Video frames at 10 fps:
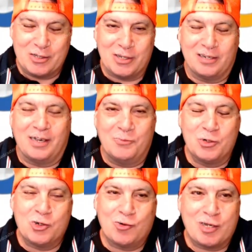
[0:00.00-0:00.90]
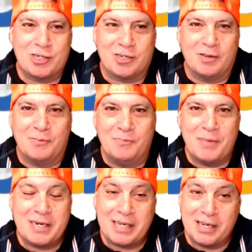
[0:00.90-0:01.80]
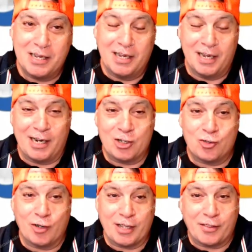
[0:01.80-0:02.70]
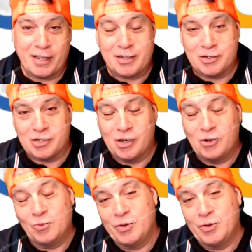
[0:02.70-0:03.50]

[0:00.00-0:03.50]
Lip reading: because I wouldn't trust many electronic things